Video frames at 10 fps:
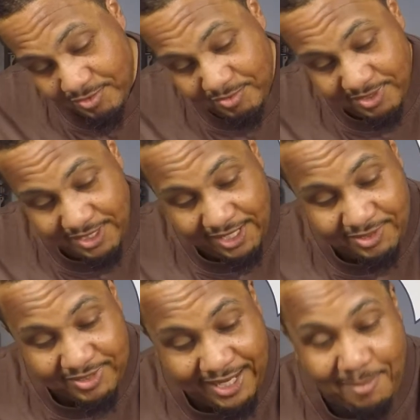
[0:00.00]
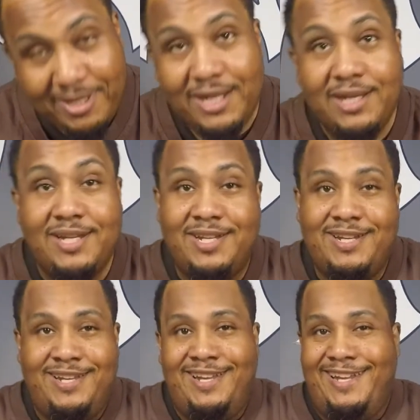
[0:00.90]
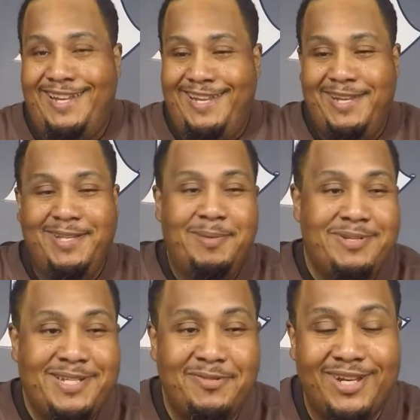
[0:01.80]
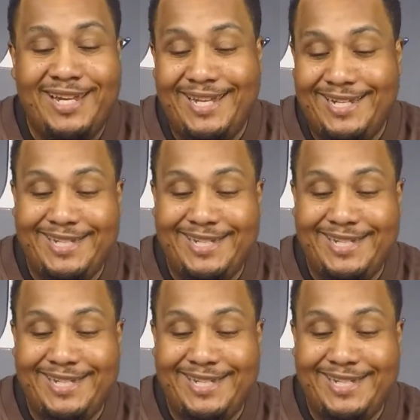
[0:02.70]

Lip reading: and it got a little diamond in it. Let me see if I can get a